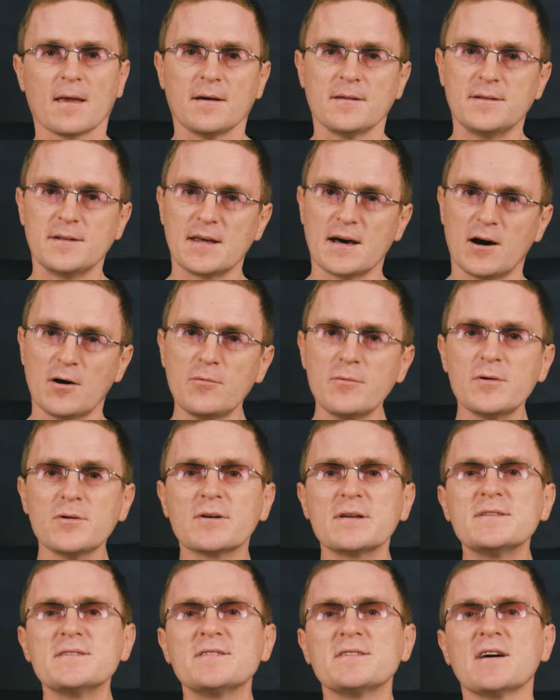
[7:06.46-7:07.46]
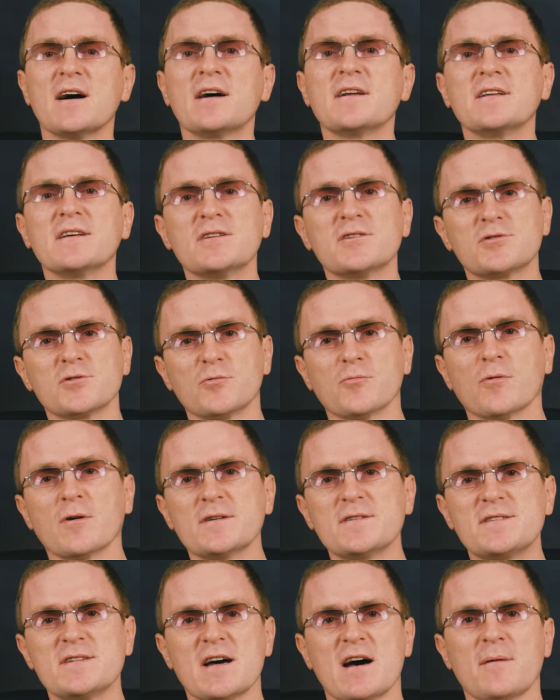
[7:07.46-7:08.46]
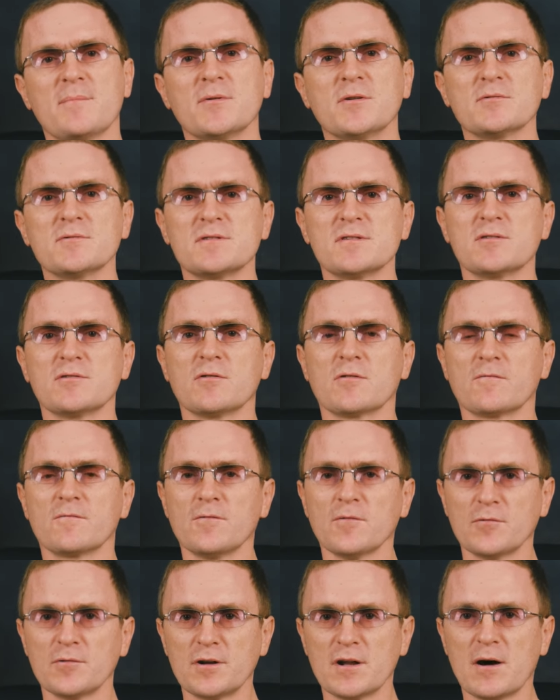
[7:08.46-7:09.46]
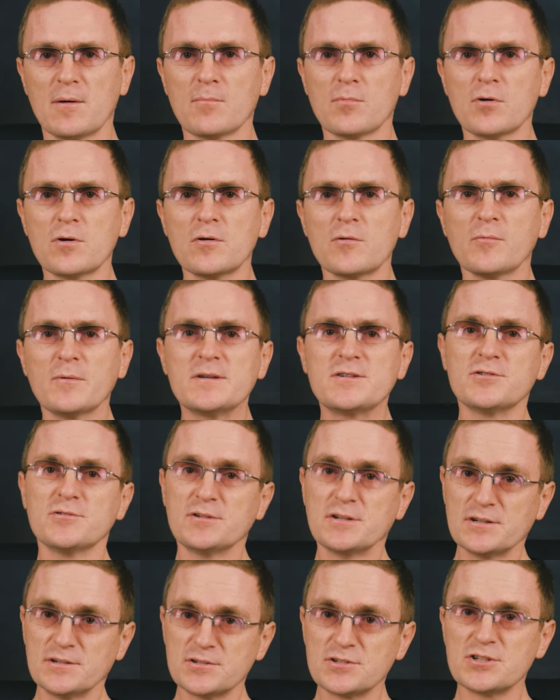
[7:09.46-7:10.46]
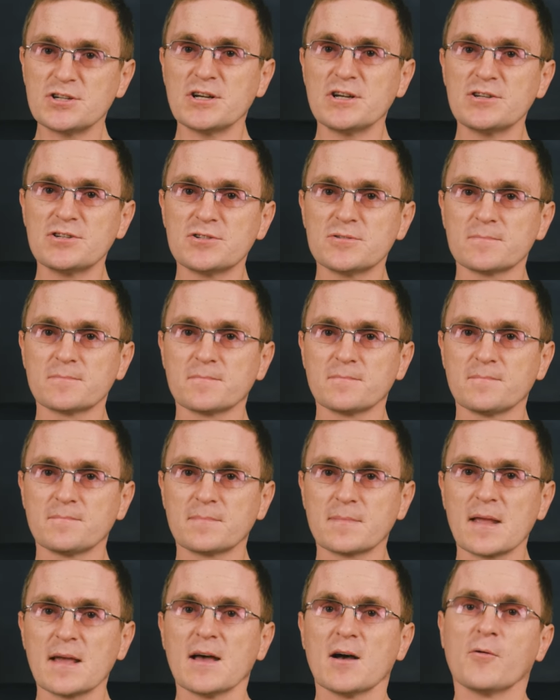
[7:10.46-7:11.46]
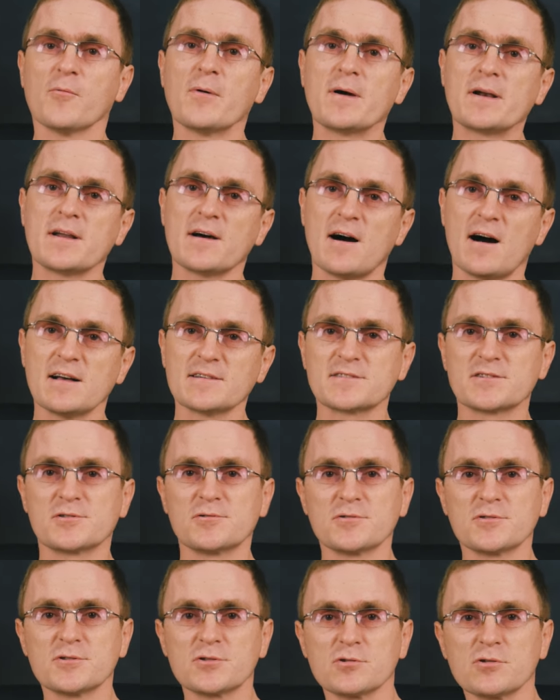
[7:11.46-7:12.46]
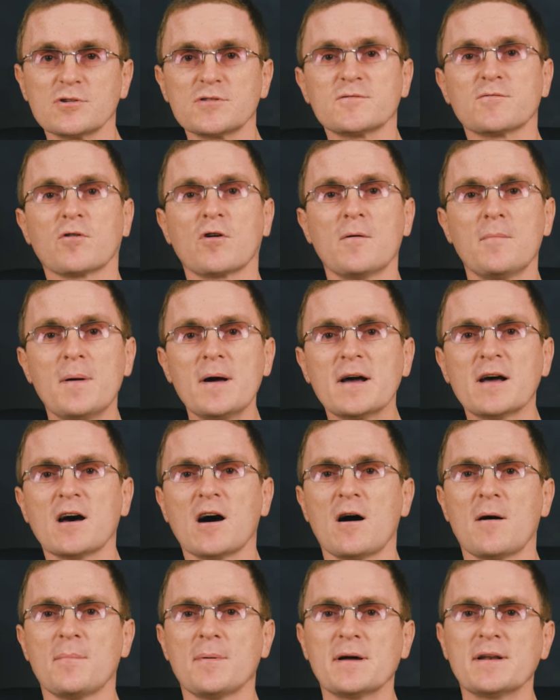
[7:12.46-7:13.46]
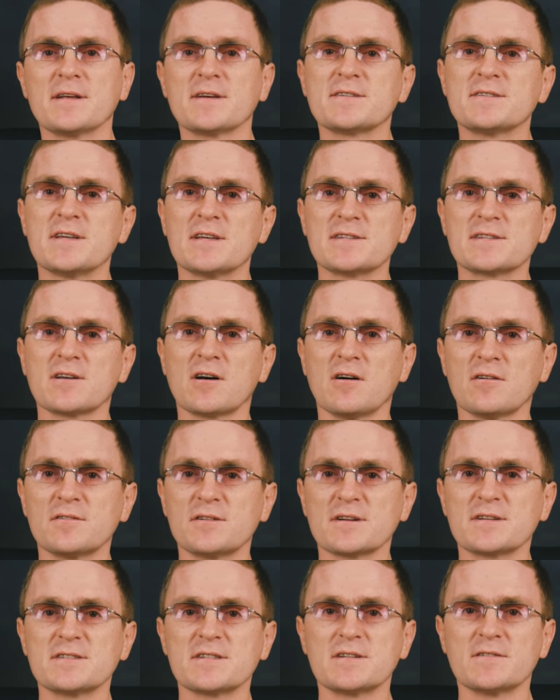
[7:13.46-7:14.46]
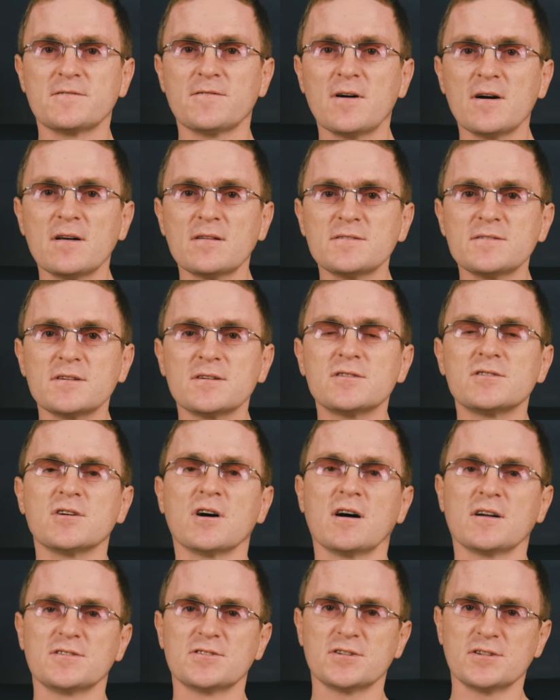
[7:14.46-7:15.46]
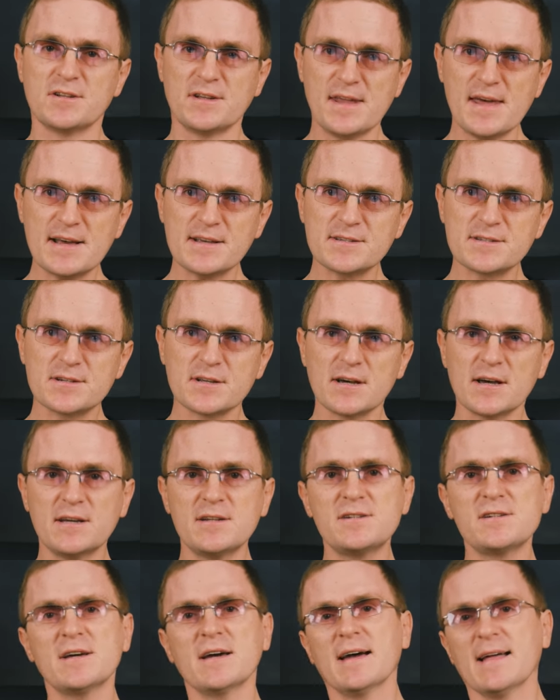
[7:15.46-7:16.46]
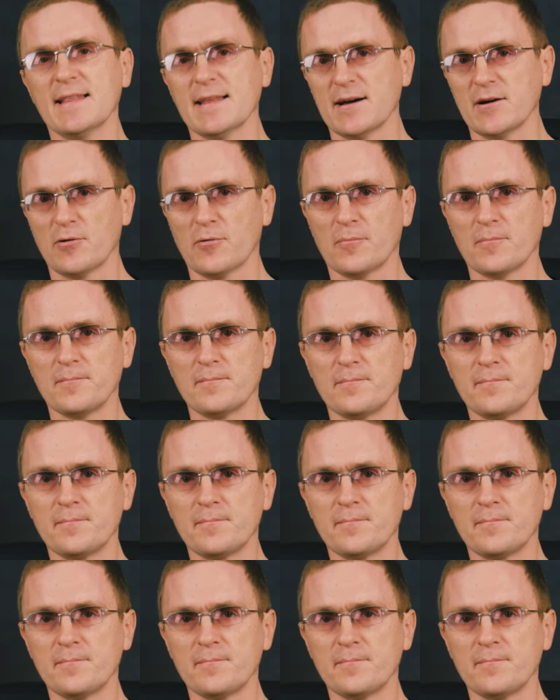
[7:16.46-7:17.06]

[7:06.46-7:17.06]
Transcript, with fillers: Now you can sign into WhatsApp using your phone number, which you didn't change. When asked to search for a backup and access contacts and files, touch Next and Allow.